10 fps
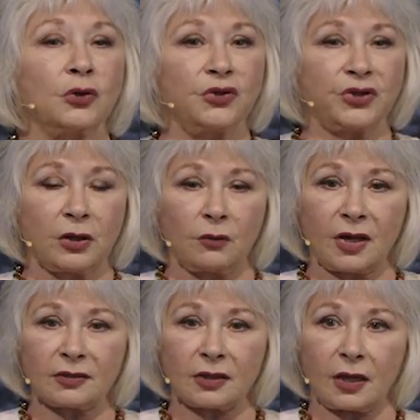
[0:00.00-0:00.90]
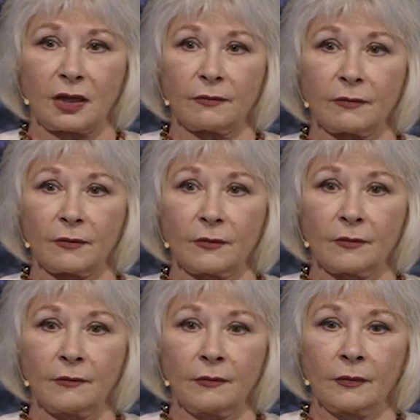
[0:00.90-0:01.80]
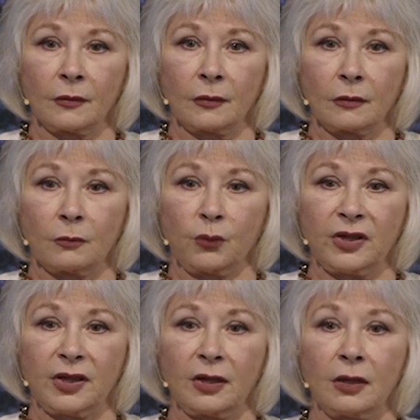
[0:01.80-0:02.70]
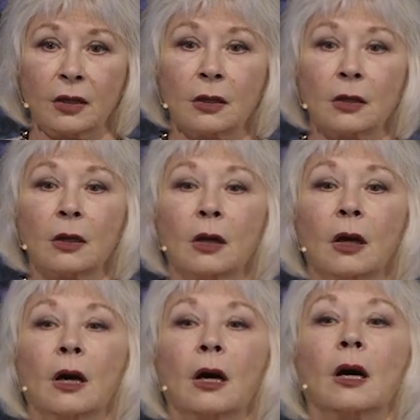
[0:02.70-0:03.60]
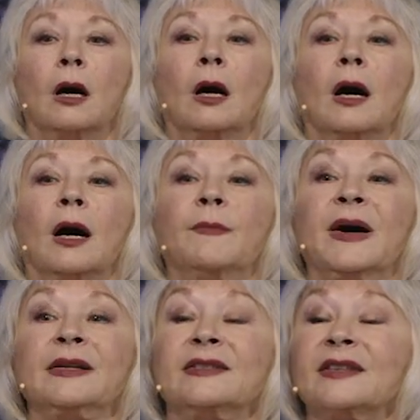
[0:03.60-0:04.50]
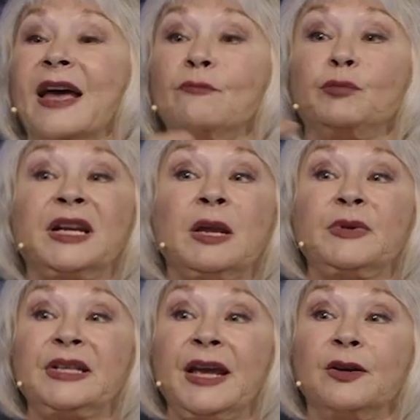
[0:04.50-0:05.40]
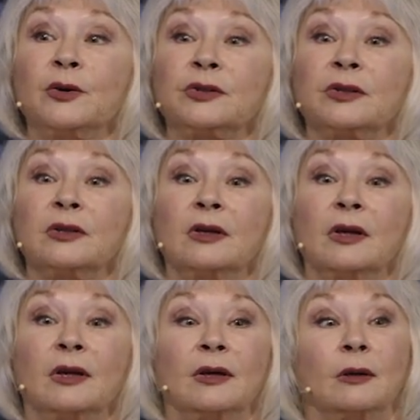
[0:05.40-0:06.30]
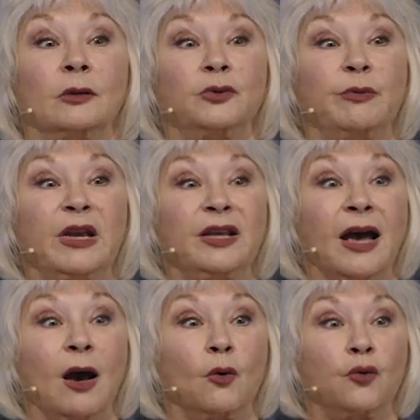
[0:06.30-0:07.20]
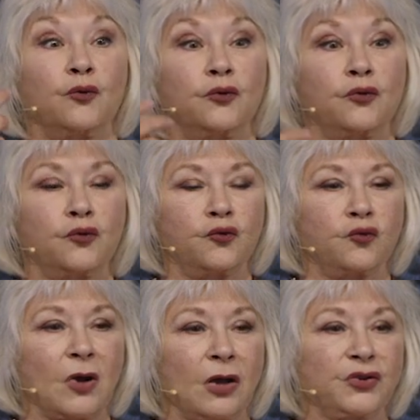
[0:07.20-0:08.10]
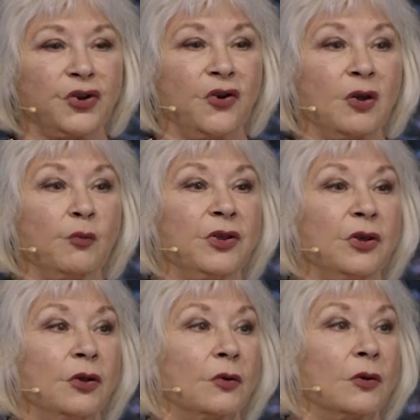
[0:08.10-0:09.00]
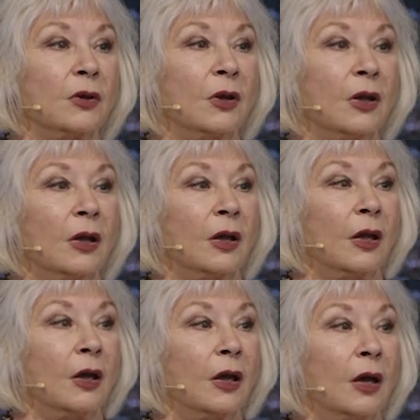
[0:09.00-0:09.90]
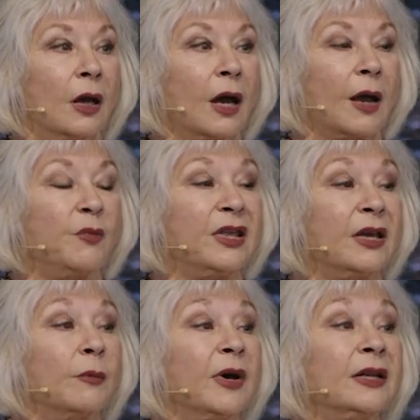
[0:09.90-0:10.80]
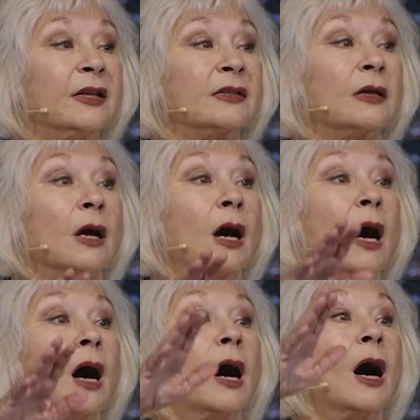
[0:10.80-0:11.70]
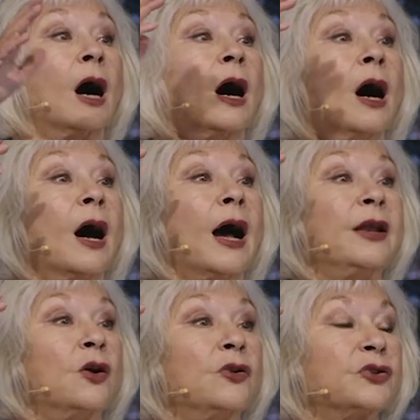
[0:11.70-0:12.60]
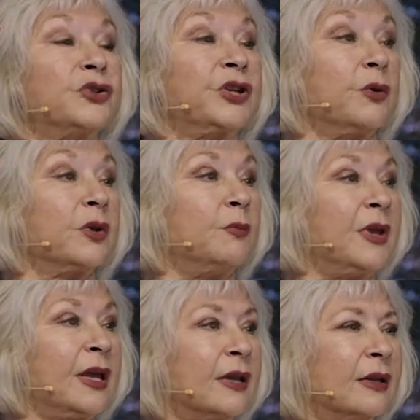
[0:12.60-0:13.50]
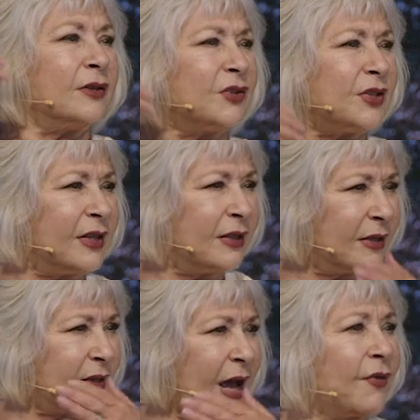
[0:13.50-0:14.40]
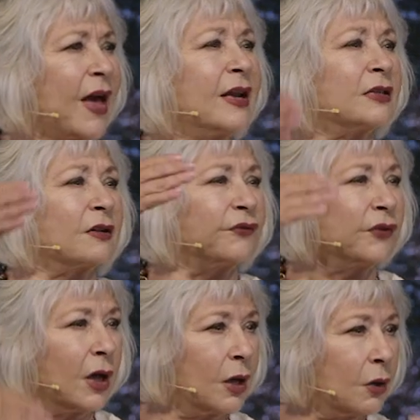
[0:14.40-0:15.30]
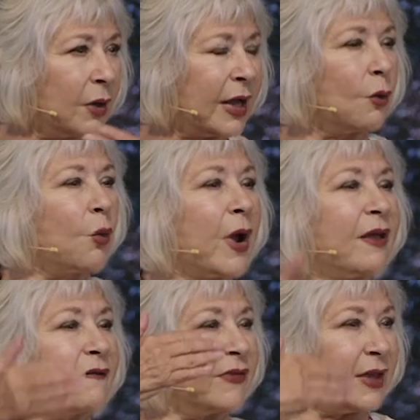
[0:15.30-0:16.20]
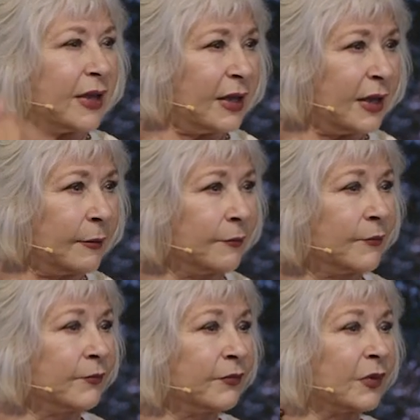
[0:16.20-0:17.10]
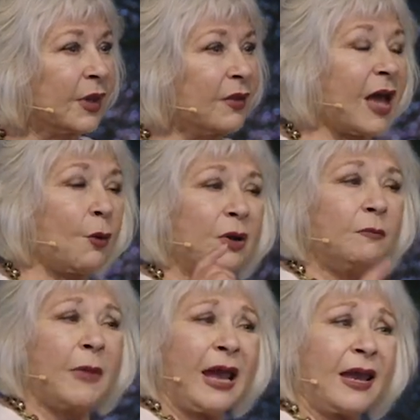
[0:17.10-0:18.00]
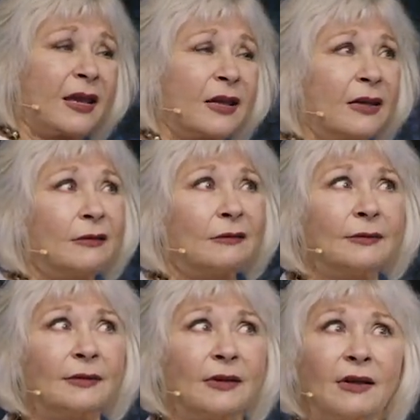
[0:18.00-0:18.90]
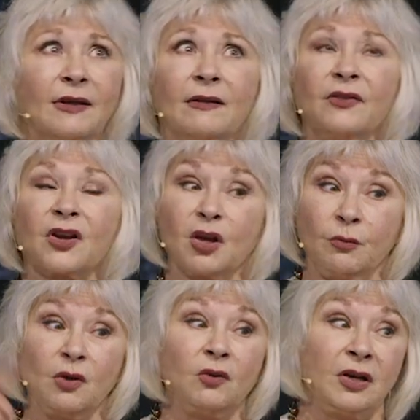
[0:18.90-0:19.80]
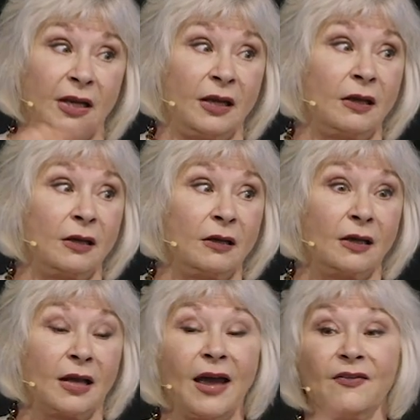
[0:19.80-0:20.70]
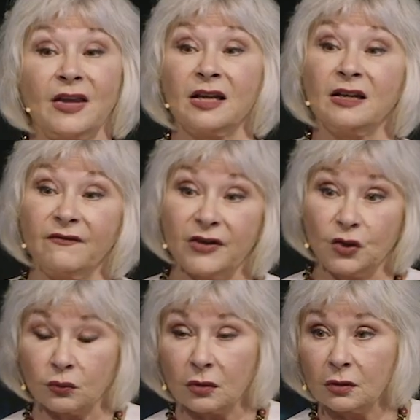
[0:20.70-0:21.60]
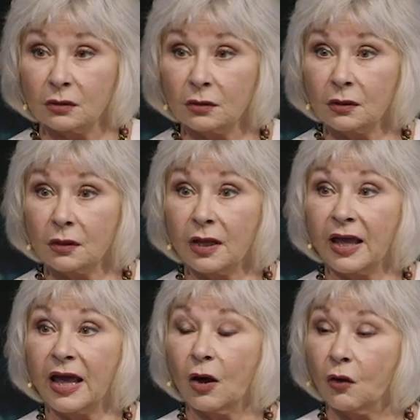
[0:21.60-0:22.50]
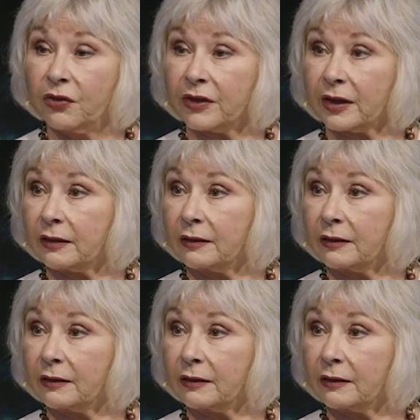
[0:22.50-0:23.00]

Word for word: generosity. Breathe in abundance. I have plenty of potatoes We breathe out. I'll share them with you. I breathe in abundance. I know you'll share with me. you see how that is a flow and a way of thinking that would make the community and the individual healthy?